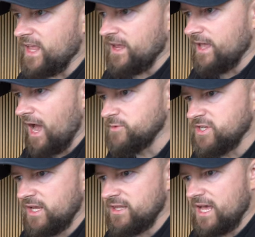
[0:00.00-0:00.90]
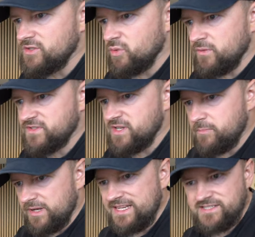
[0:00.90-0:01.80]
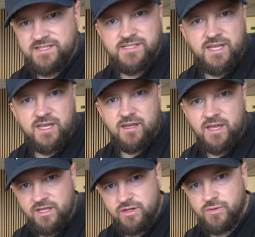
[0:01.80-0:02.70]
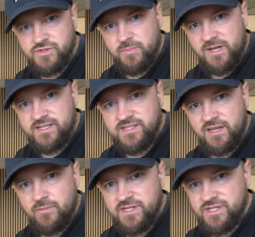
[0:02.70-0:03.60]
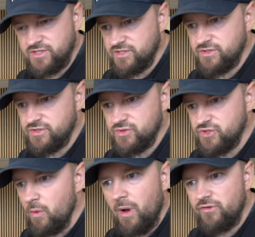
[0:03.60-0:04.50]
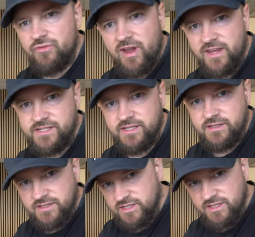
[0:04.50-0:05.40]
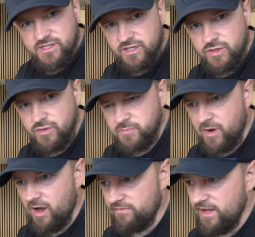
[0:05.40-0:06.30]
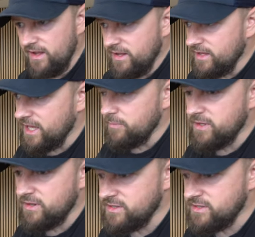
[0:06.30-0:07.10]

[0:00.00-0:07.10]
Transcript: encapsulate that sort of simplicity in usability, which is so underrated. It's a huge part of it. Keeping